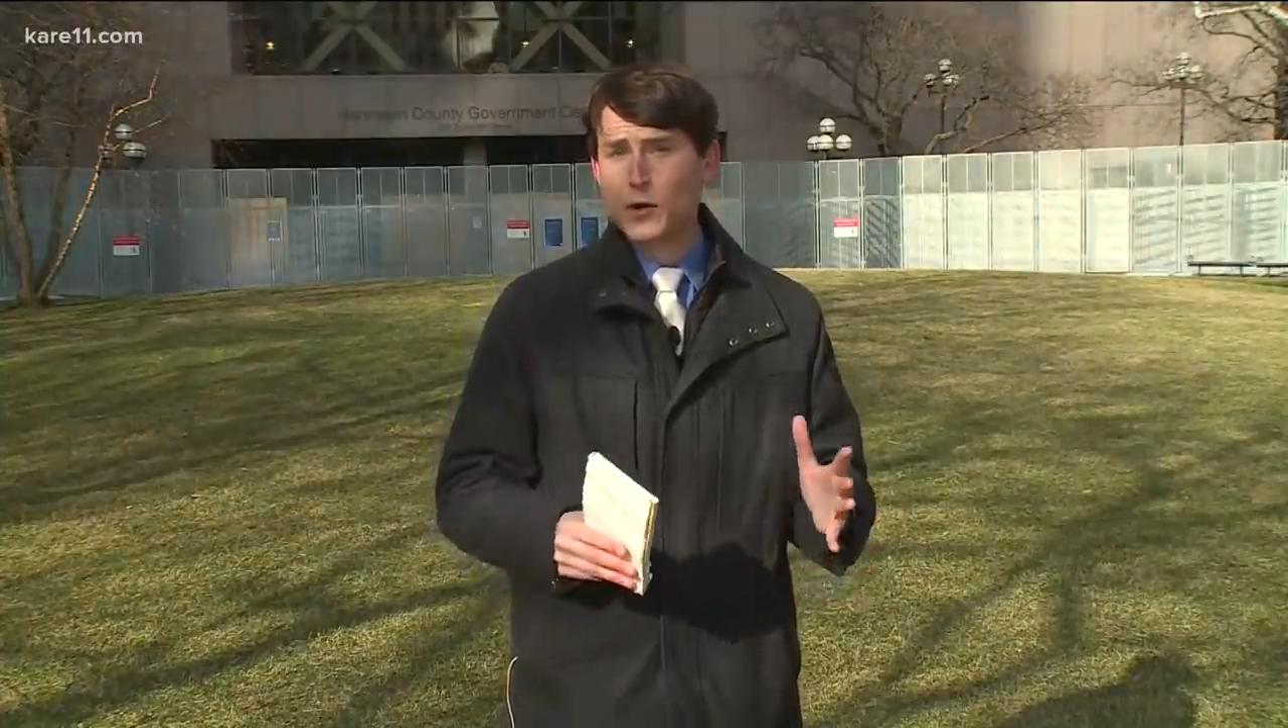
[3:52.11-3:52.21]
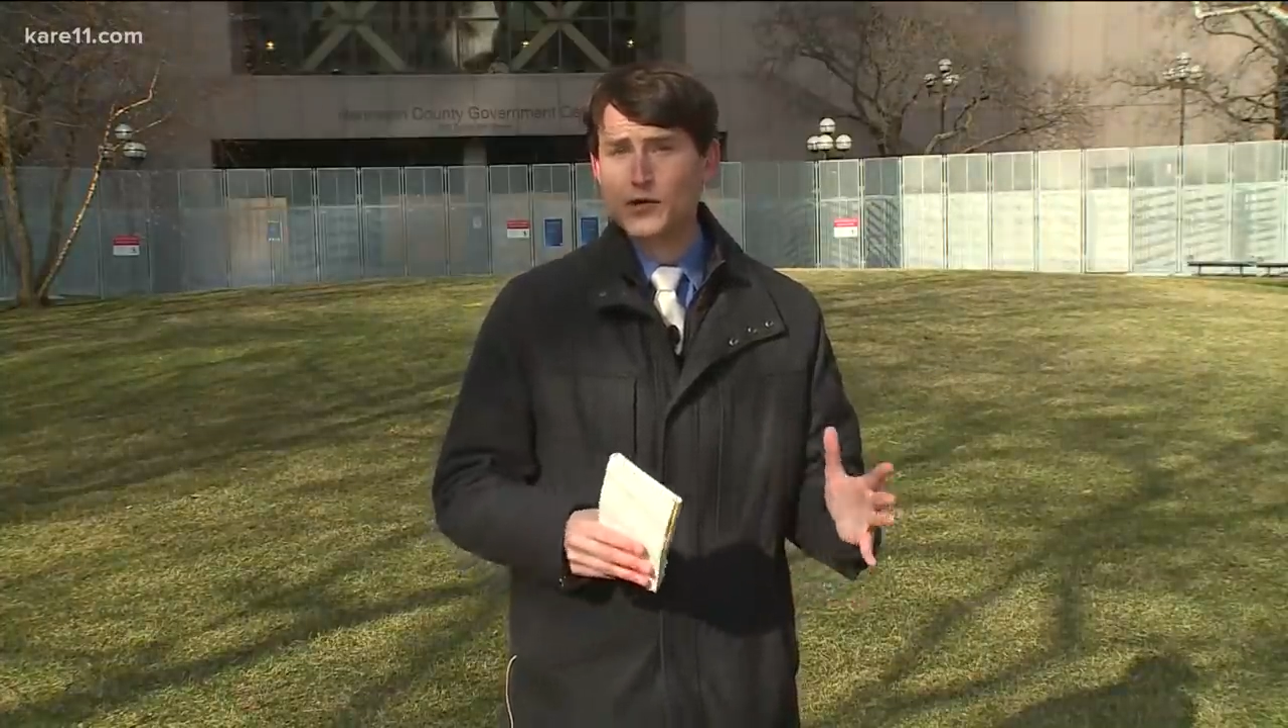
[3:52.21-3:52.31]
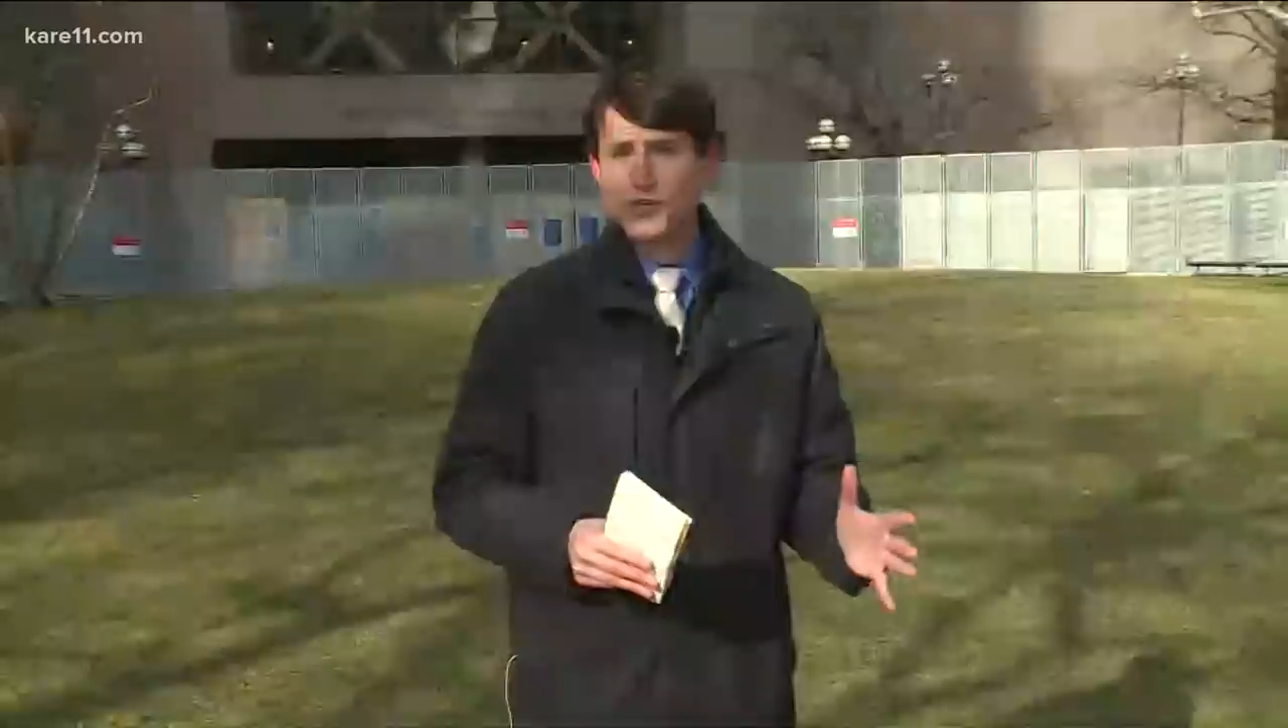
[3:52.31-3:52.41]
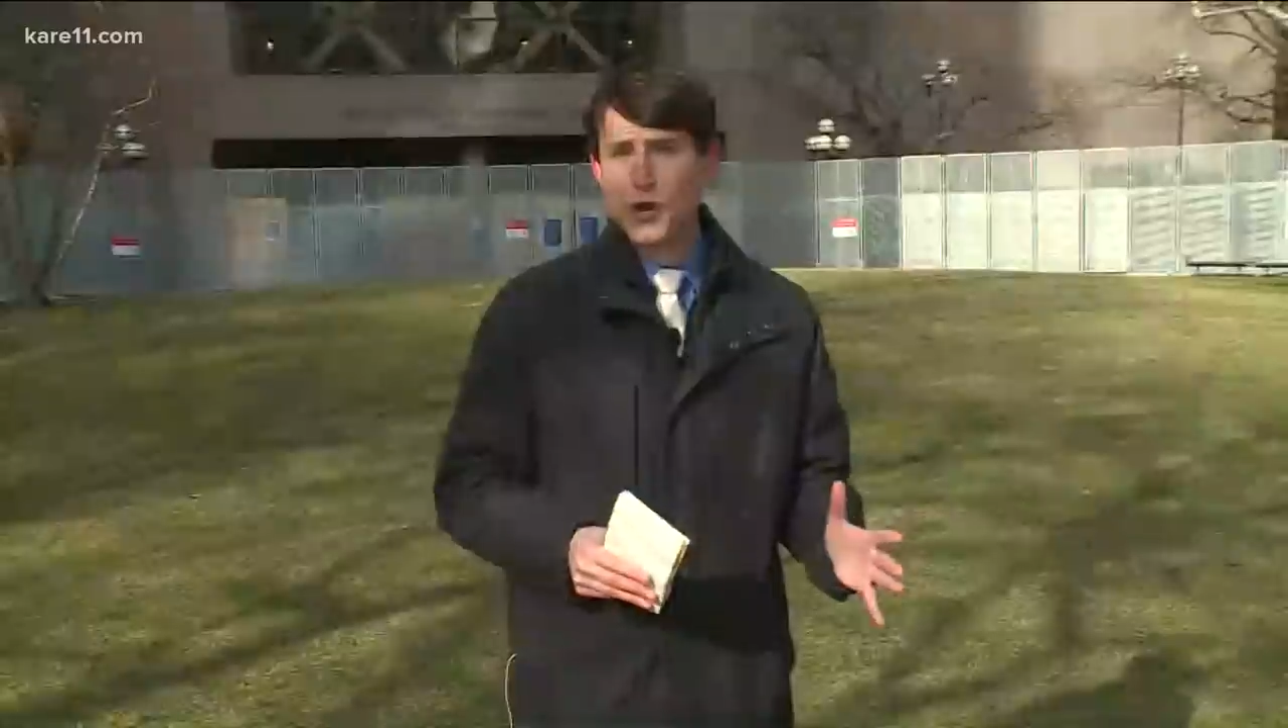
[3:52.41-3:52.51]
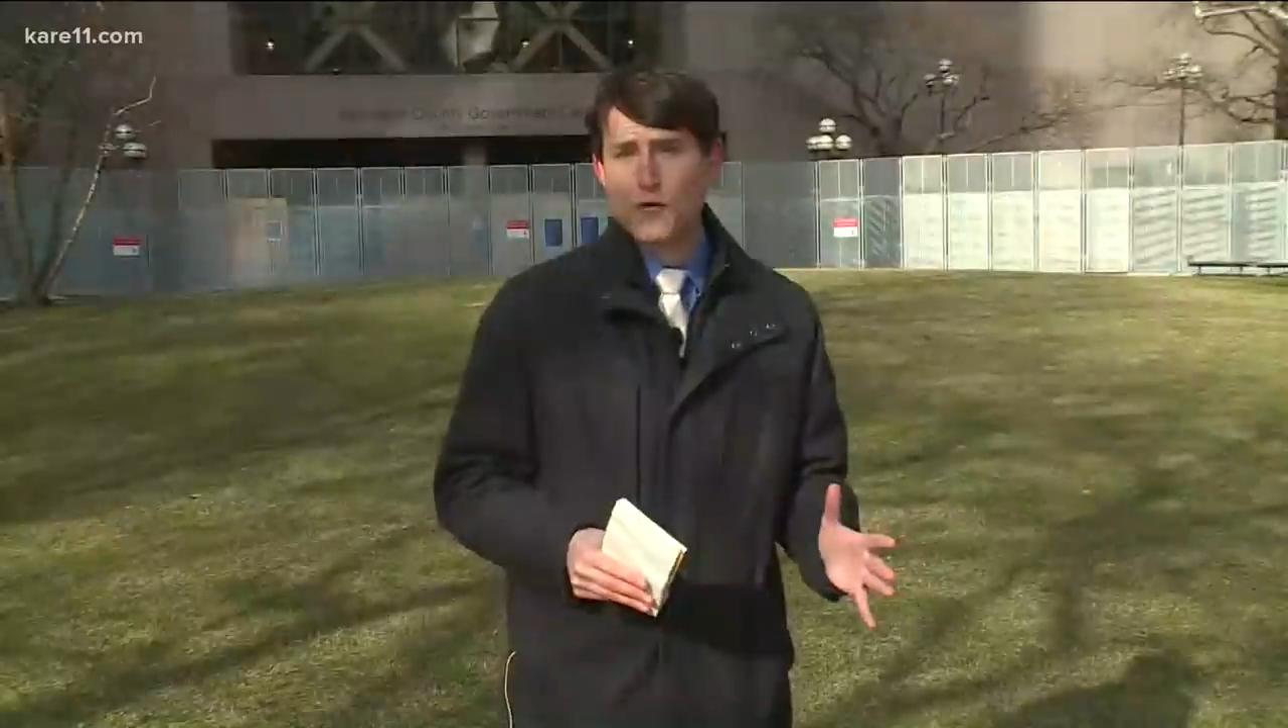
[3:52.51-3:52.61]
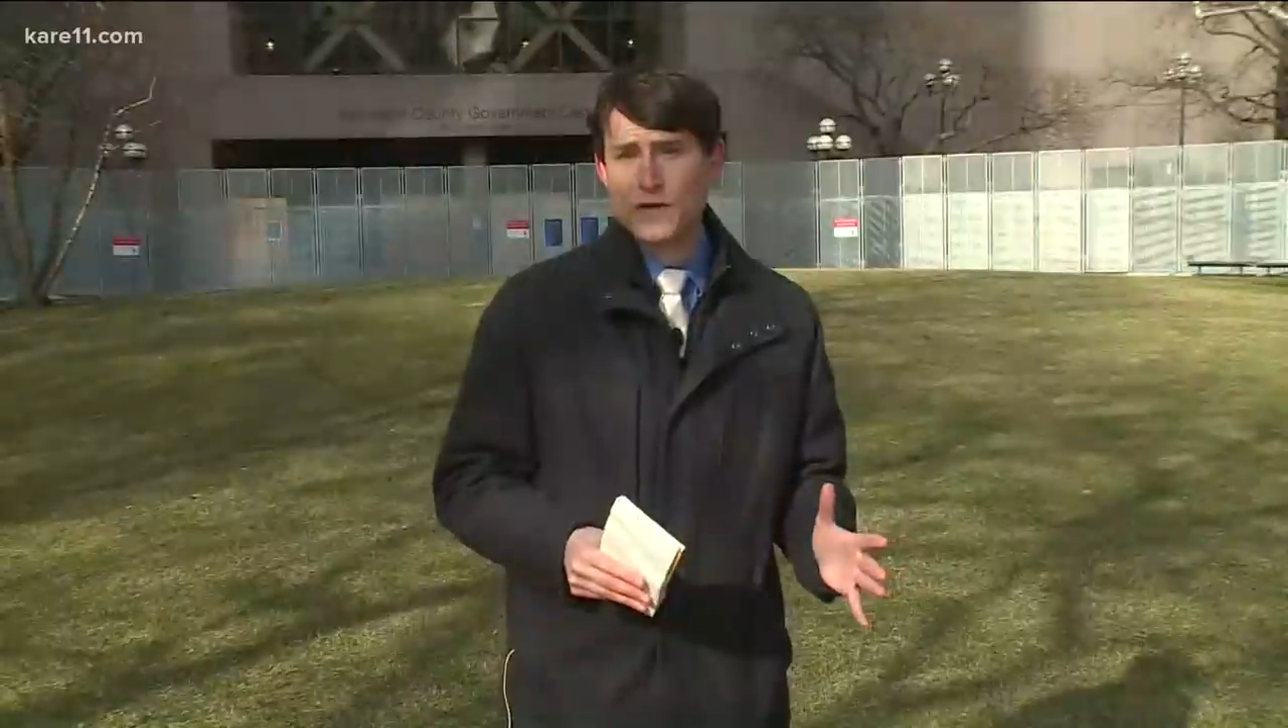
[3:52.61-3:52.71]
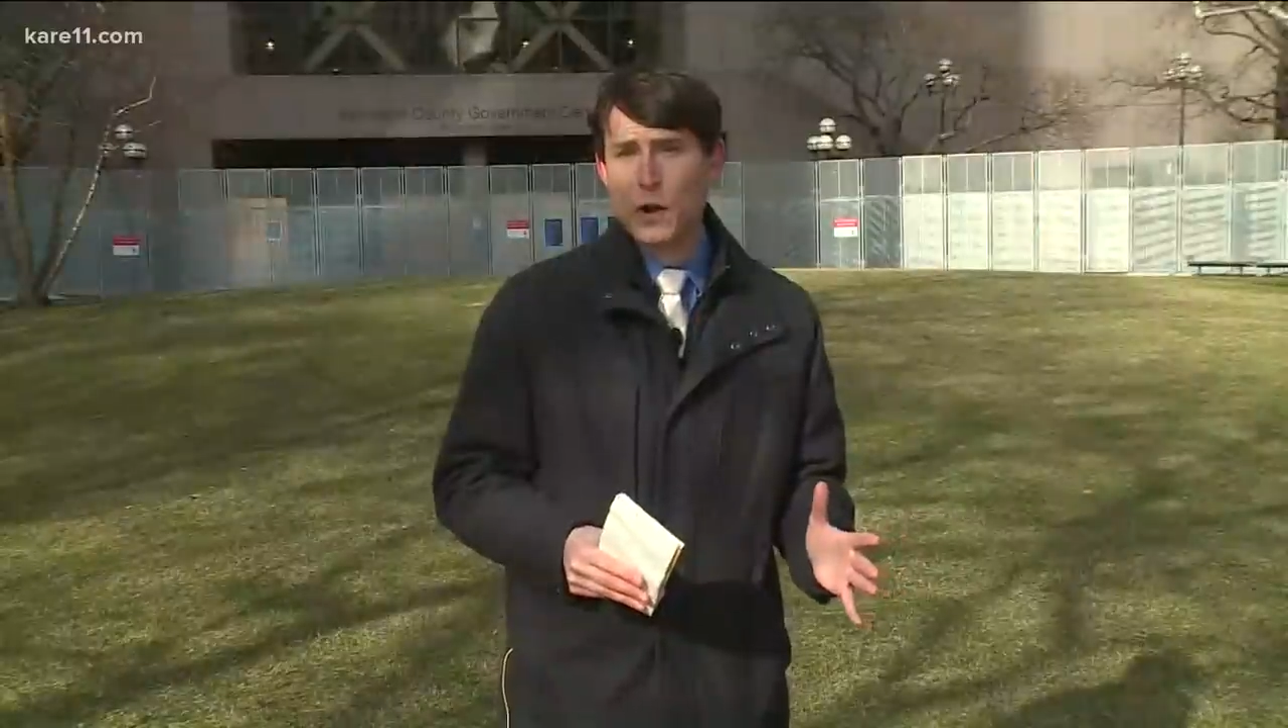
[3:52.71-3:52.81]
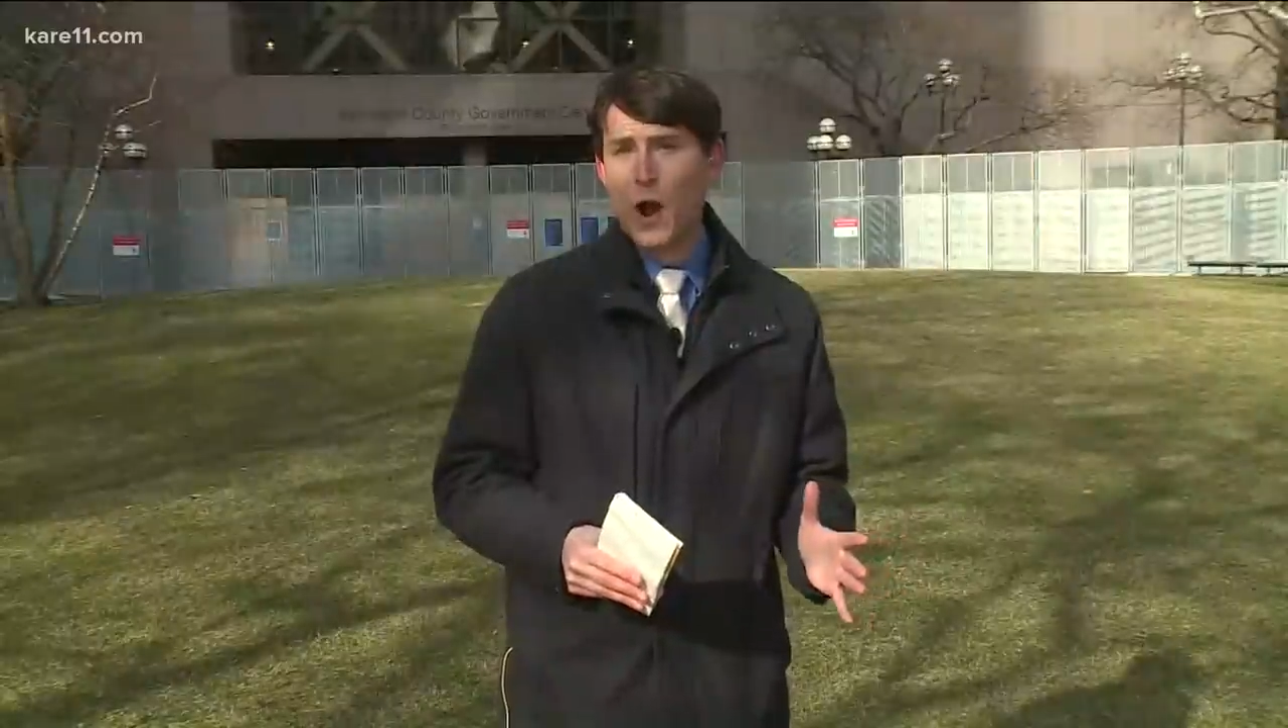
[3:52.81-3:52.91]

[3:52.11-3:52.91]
heard Chauvin